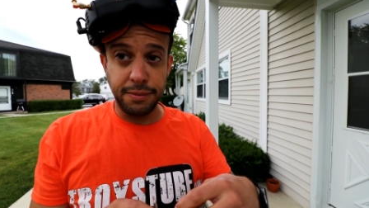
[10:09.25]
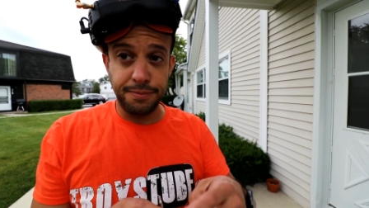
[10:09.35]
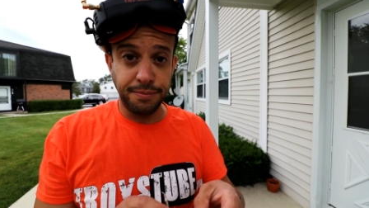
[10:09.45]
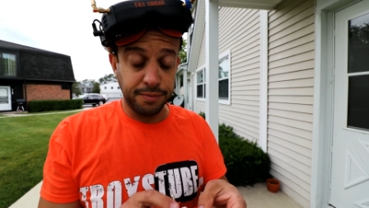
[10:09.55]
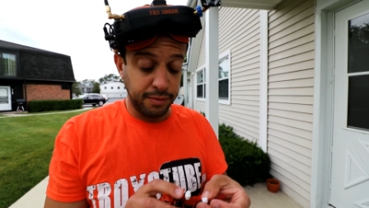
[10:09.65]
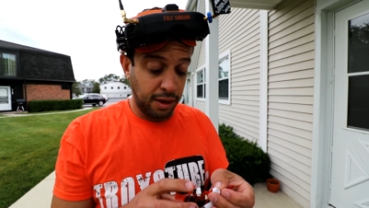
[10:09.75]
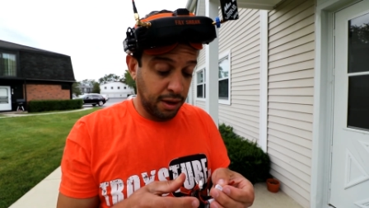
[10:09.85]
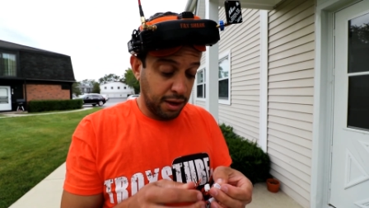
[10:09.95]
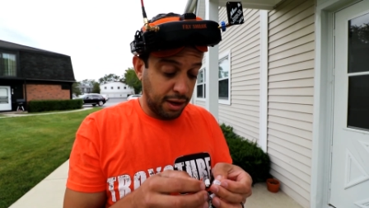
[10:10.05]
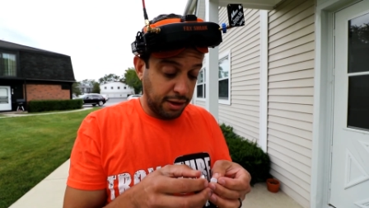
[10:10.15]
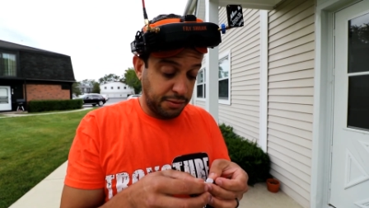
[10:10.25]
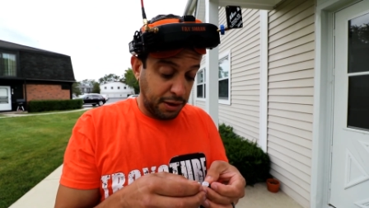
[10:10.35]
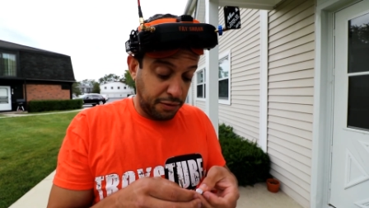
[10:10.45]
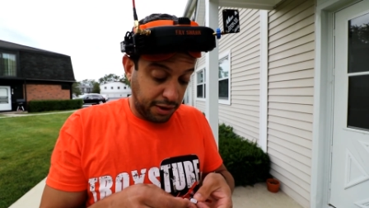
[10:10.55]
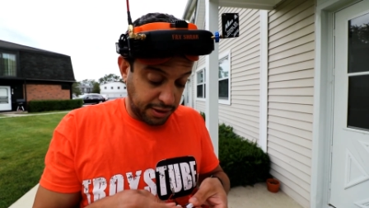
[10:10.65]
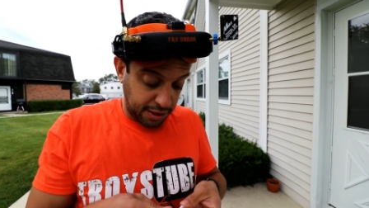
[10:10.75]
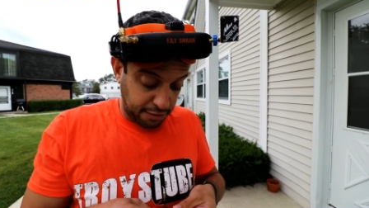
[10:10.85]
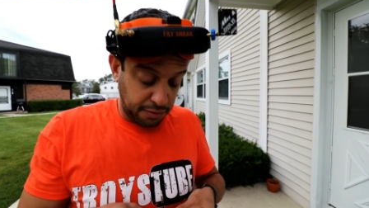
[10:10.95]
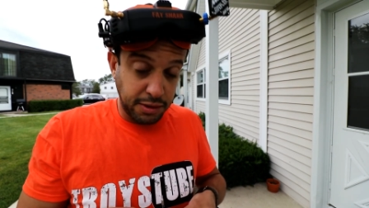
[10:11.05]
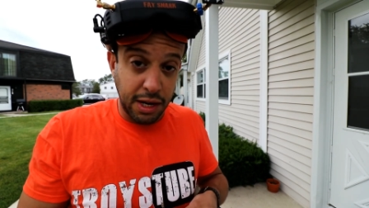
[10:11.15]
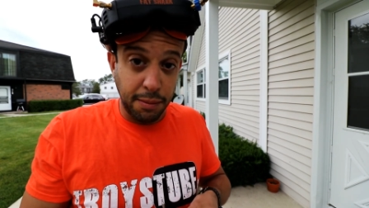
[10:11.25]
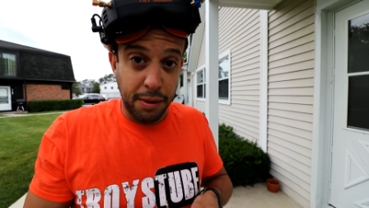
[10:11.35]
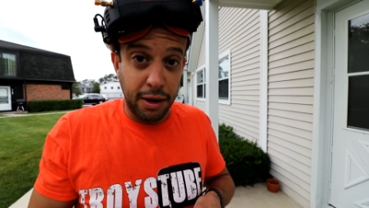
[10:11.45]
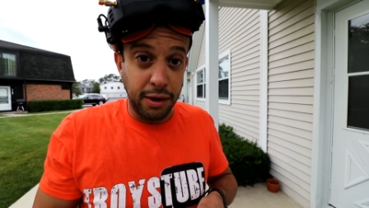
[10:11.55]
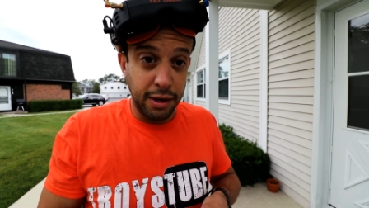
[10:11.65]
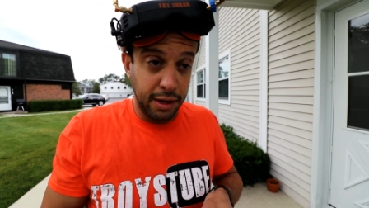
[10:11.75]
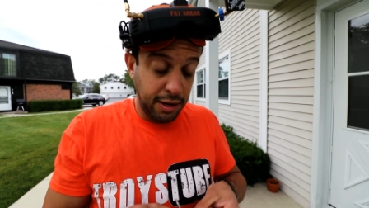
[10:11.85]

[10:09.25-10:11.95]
Uh, it's definitely a contender for the stock battery.